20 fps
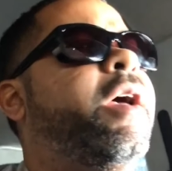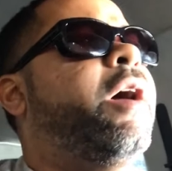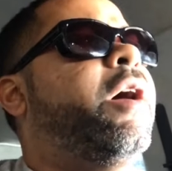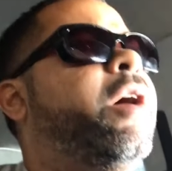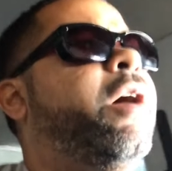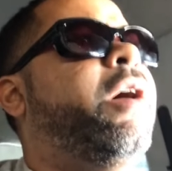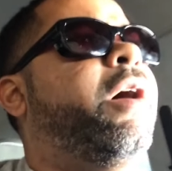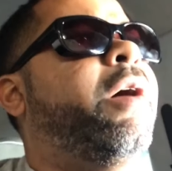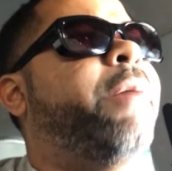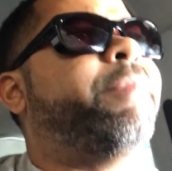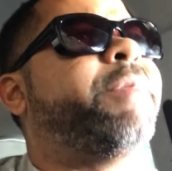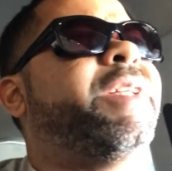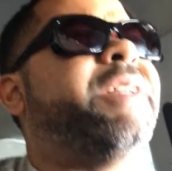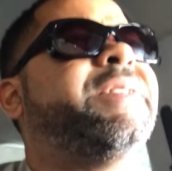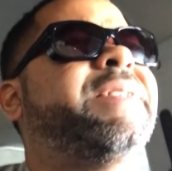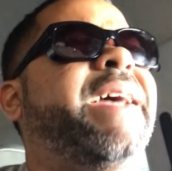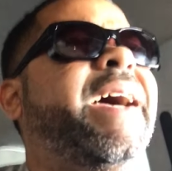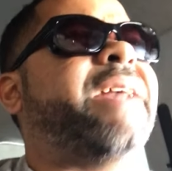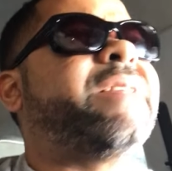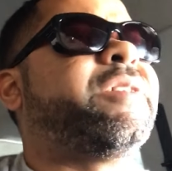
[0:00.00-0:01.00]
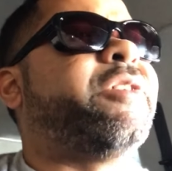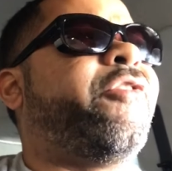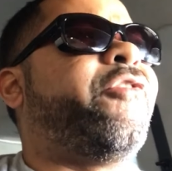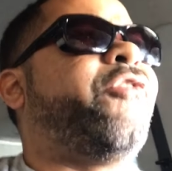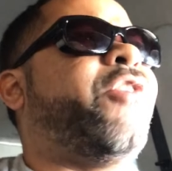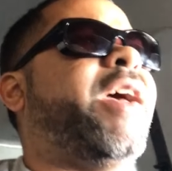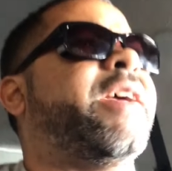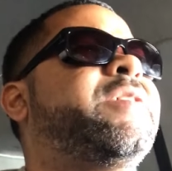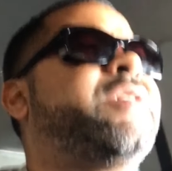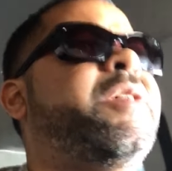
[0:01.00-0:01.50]
The Das
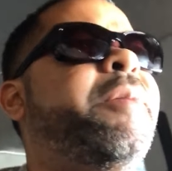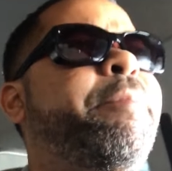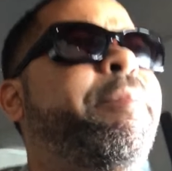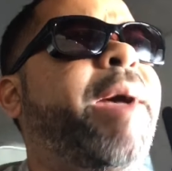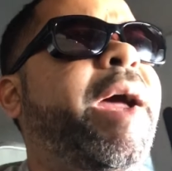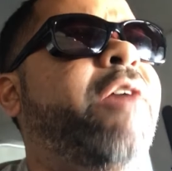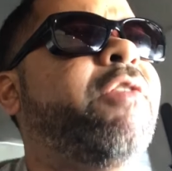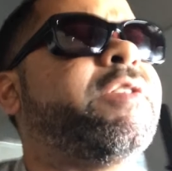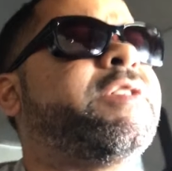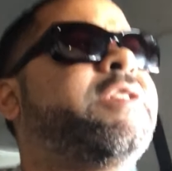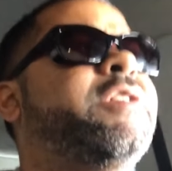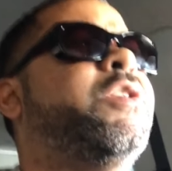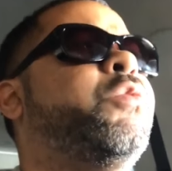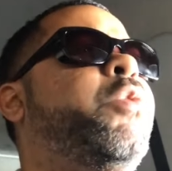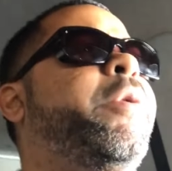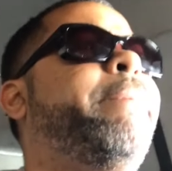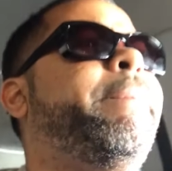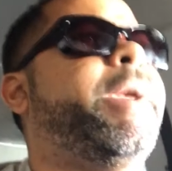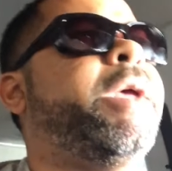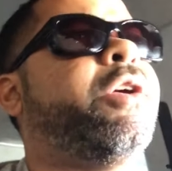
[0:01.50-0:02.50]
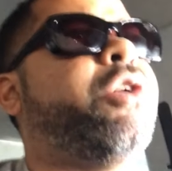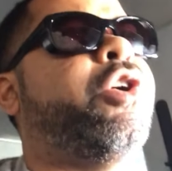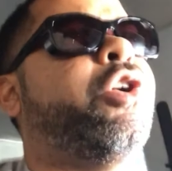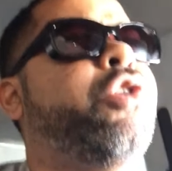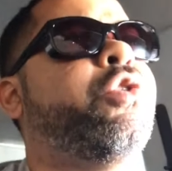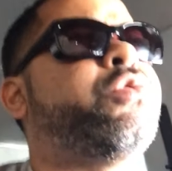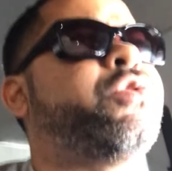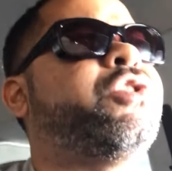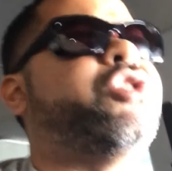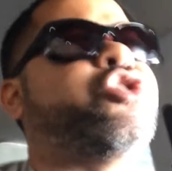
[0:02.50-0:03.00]
EFX comparison with
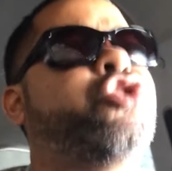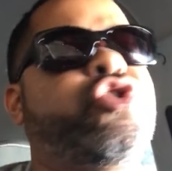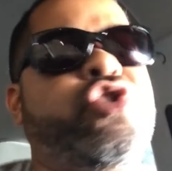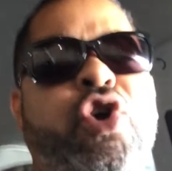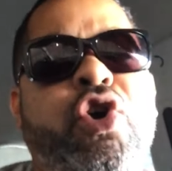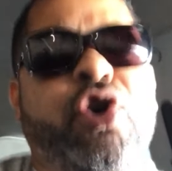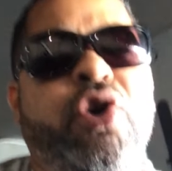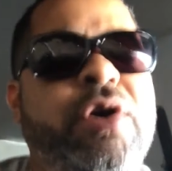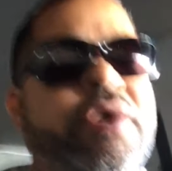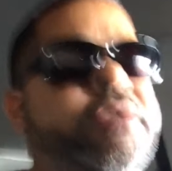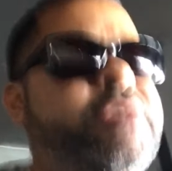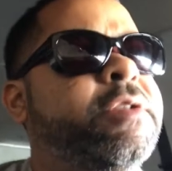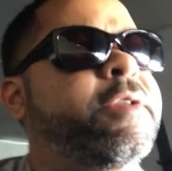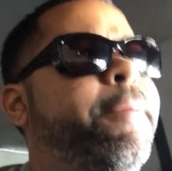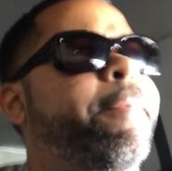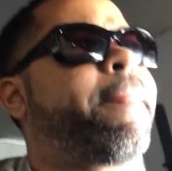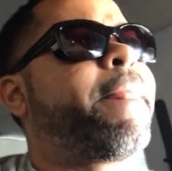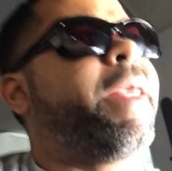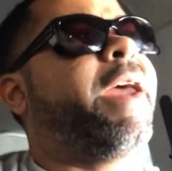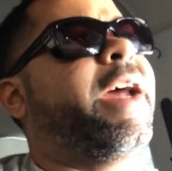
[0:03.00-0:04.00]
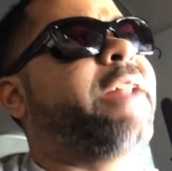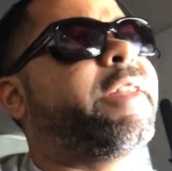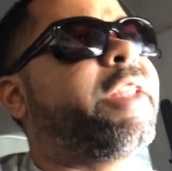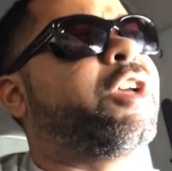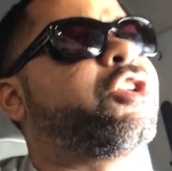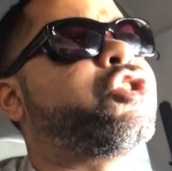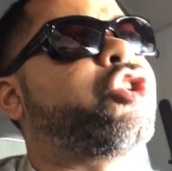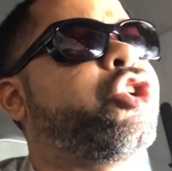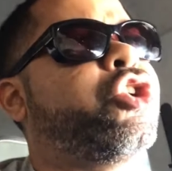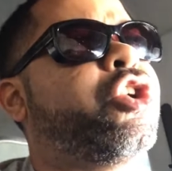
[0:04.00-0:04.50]
Mingos, the songs, I
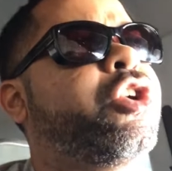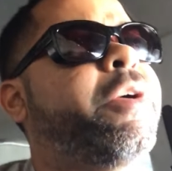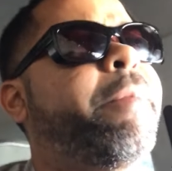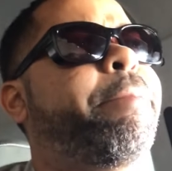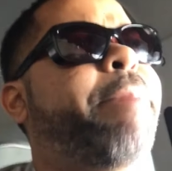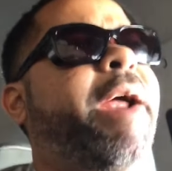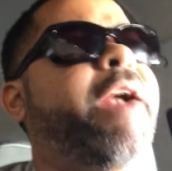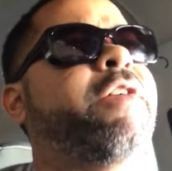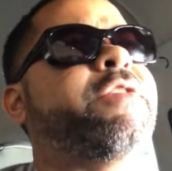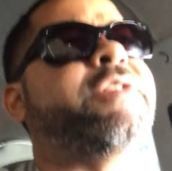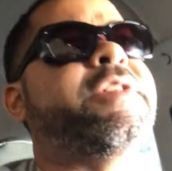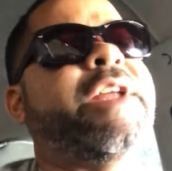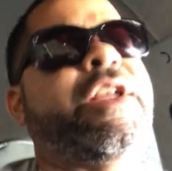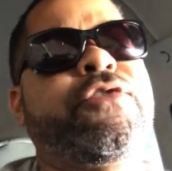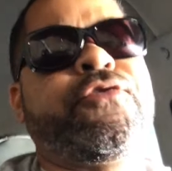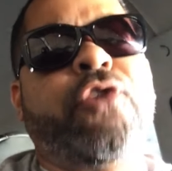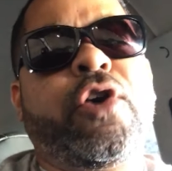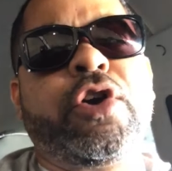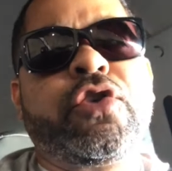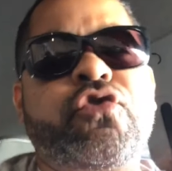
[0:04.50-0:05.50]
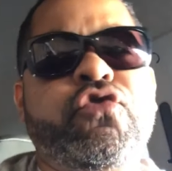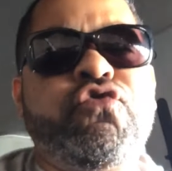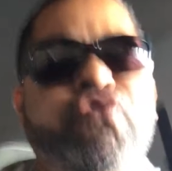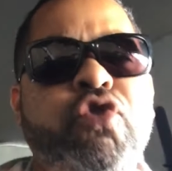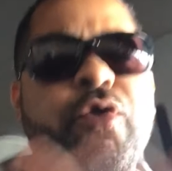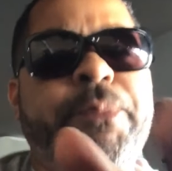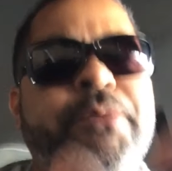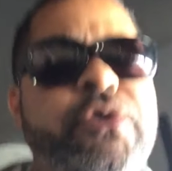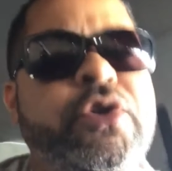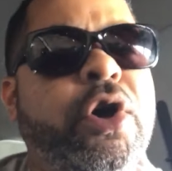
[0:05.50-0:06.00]
think it's a good comparison as far as
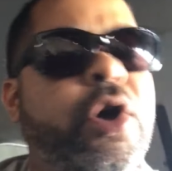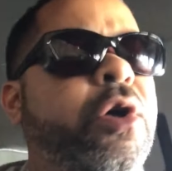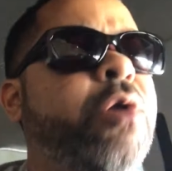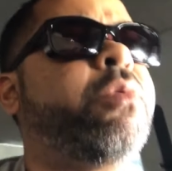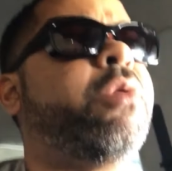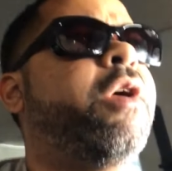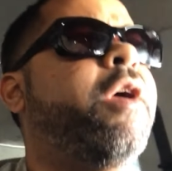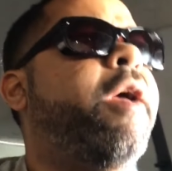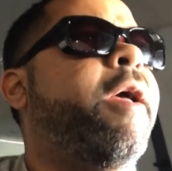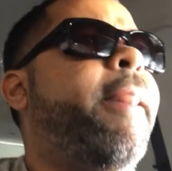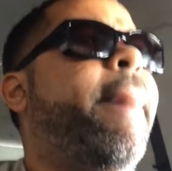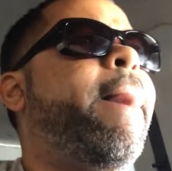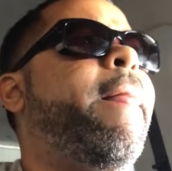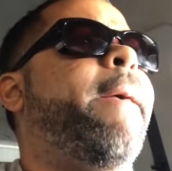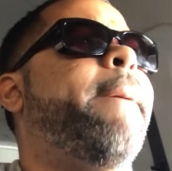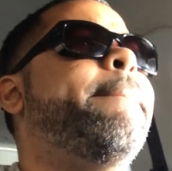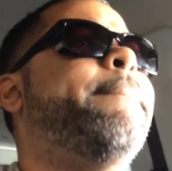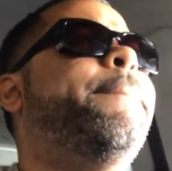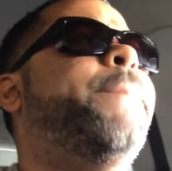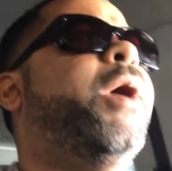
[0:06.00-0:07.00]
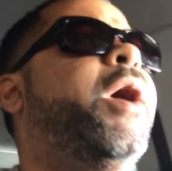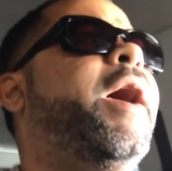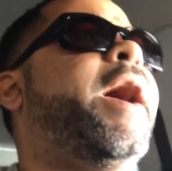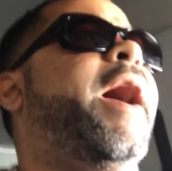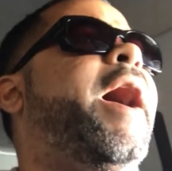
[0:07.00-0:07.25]
groups go, but